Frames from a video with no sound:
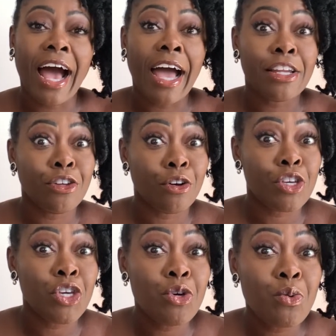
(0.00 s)
I know
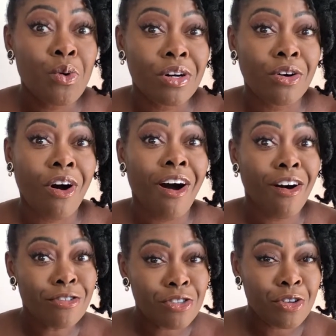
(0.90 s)
you will
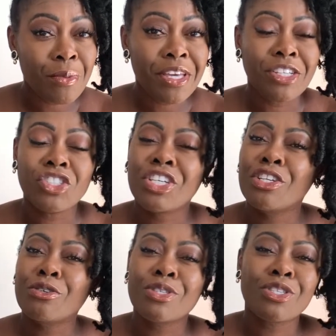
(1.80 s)
also because she
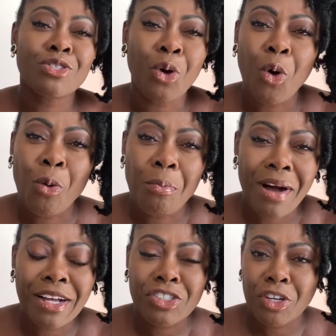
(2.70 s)
knows so
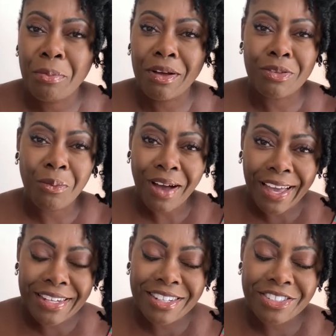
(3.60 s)
much about the
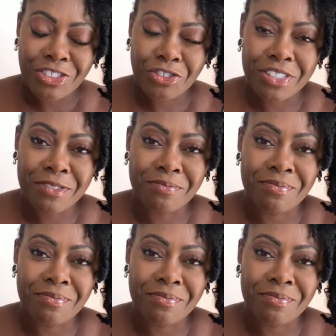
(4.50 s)
wine industry.